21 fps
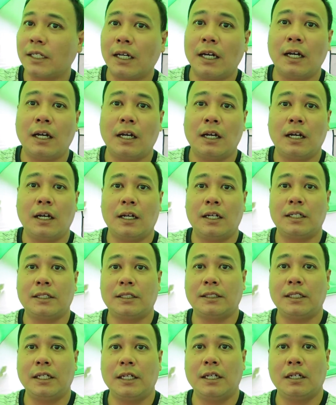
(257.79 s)
are a
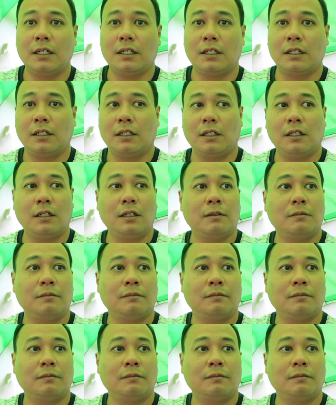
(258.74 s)
single